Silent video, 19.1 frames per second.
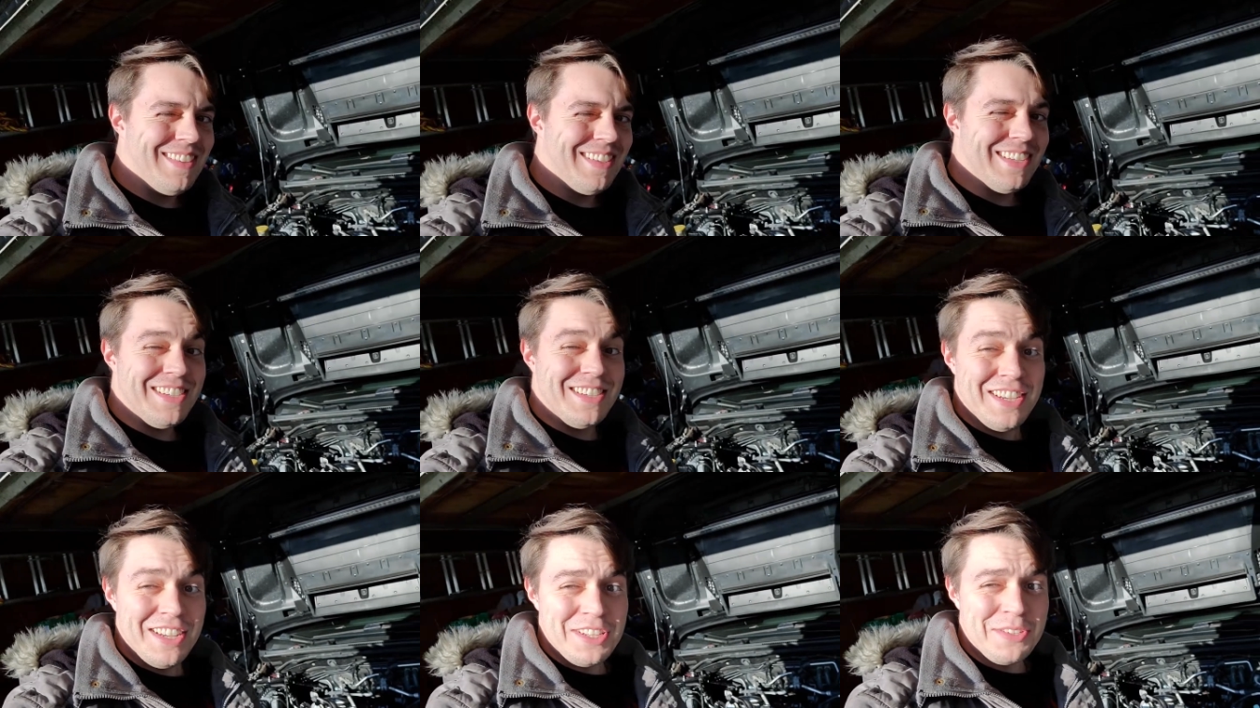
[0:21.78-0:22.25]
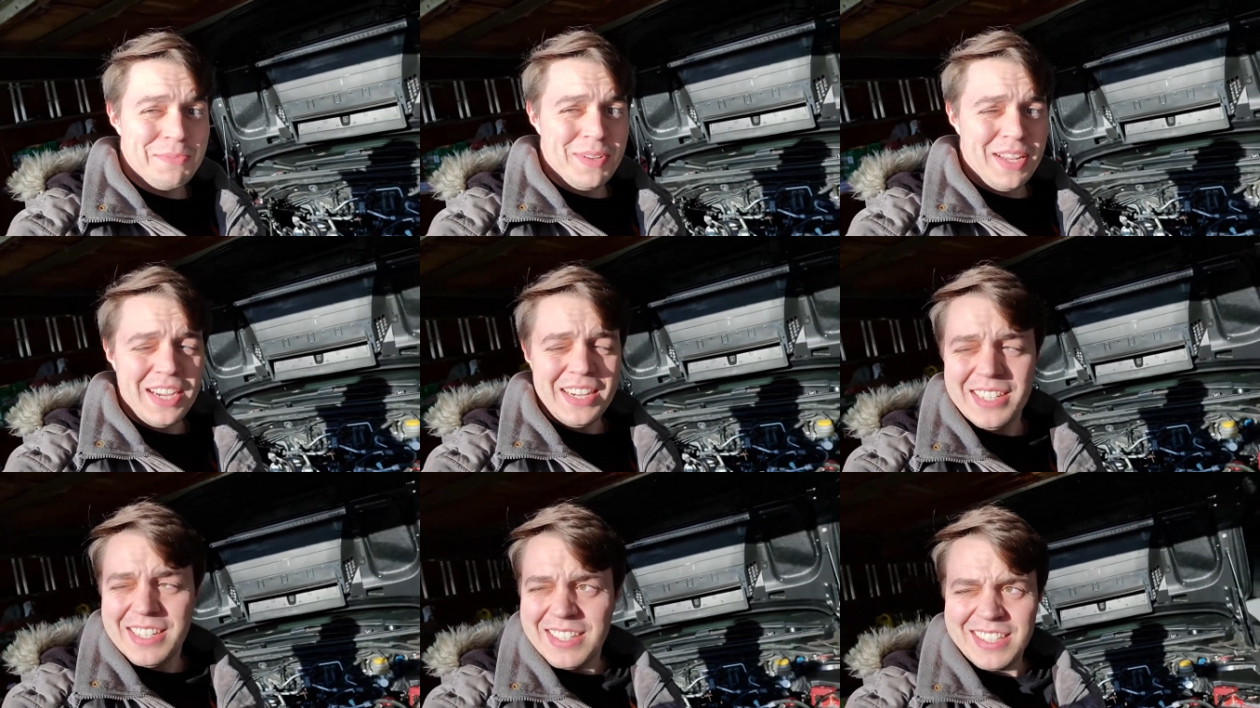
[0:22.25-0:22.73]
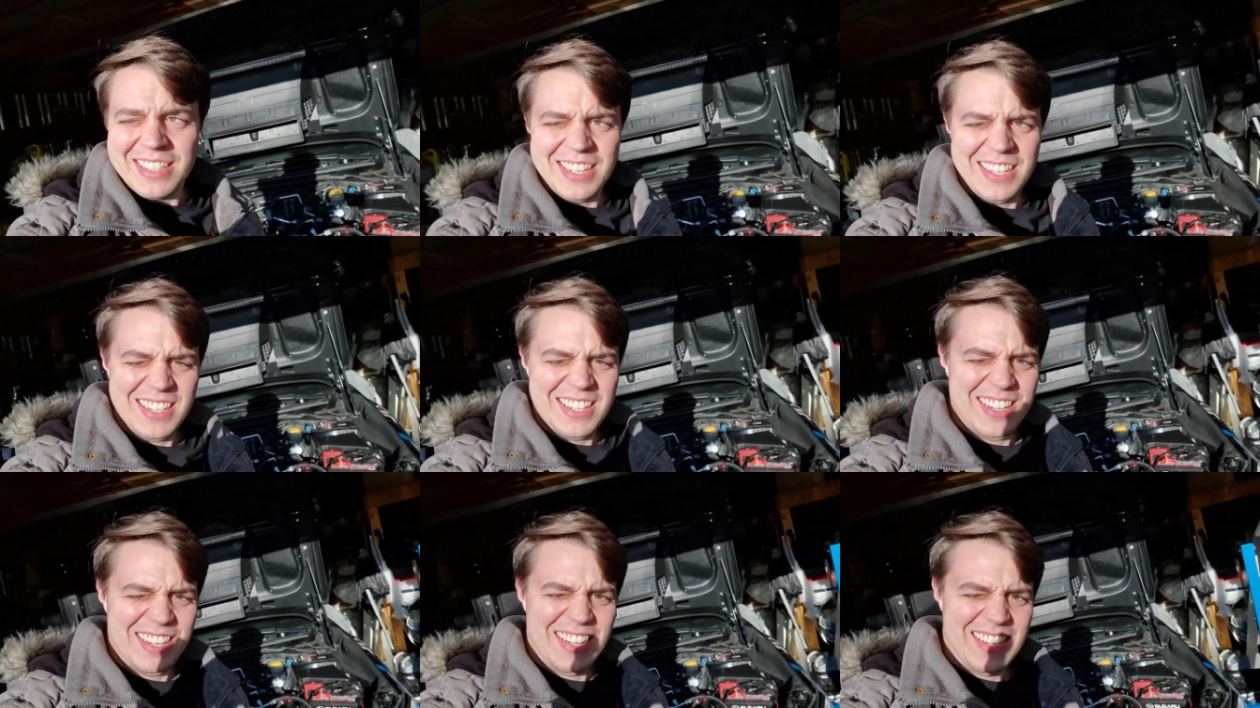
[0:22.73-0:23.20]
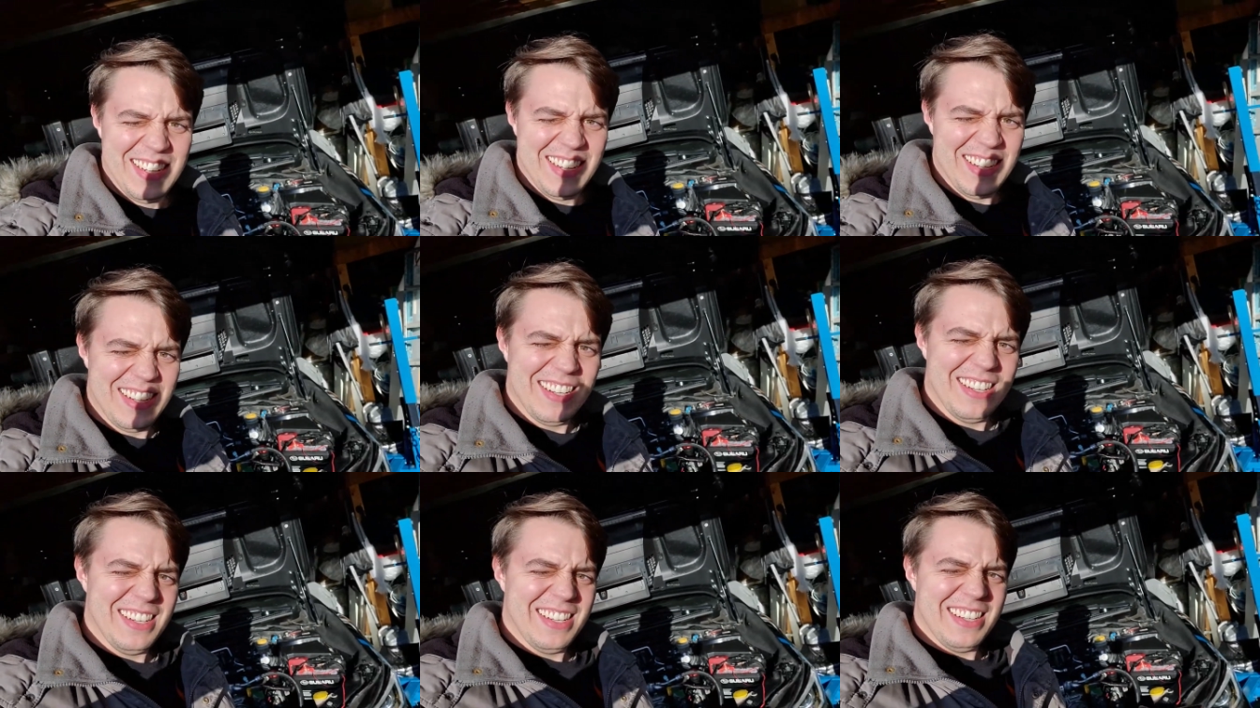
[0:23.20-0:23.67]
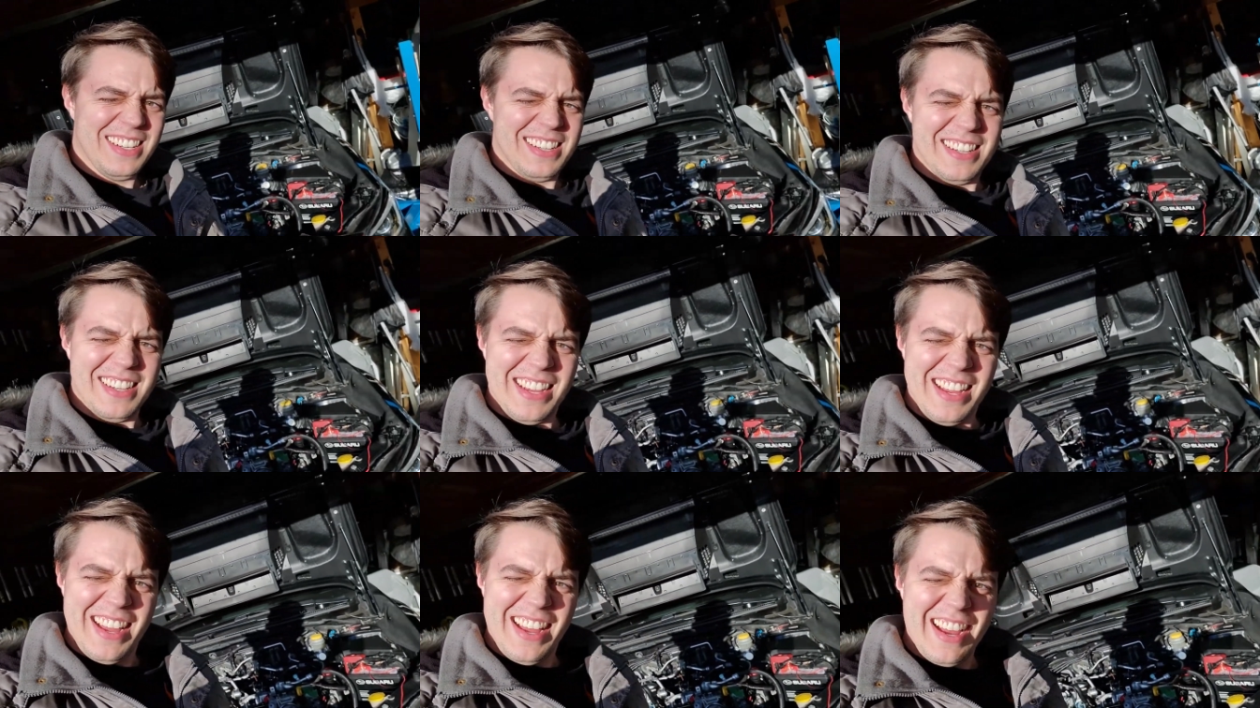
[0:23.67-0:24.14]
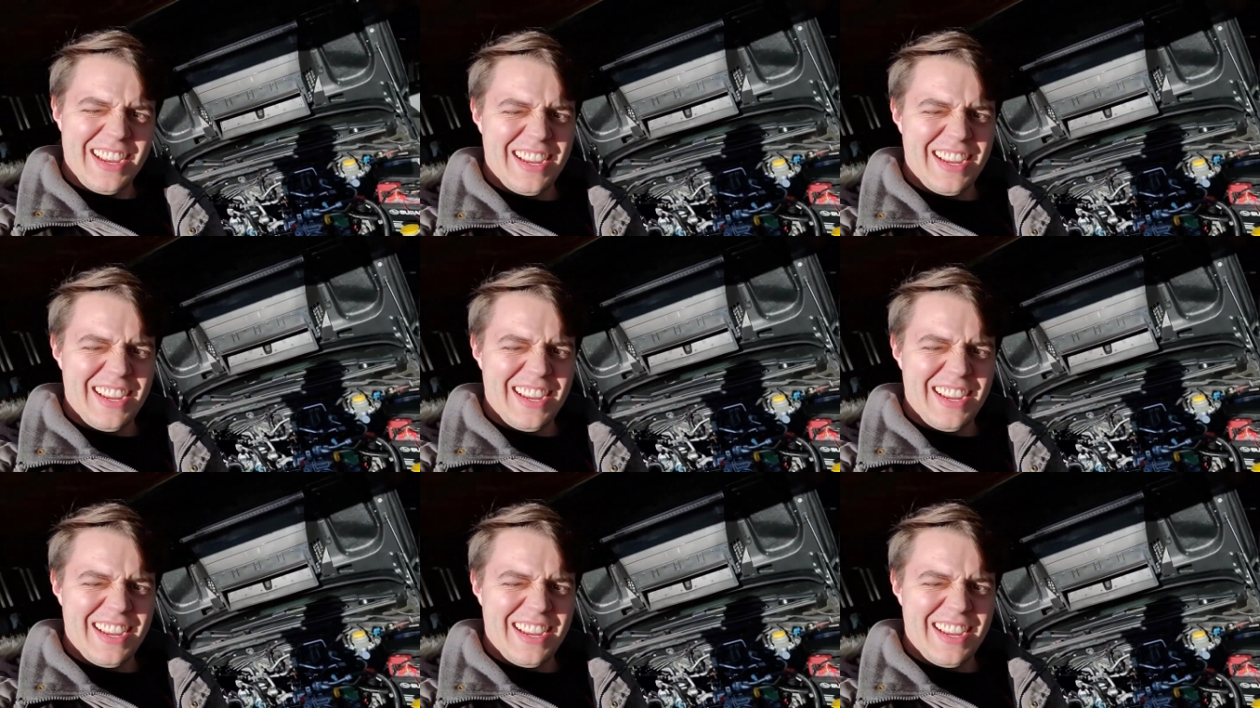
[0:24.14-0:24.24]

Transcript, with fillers: The sun's blinding. Uh,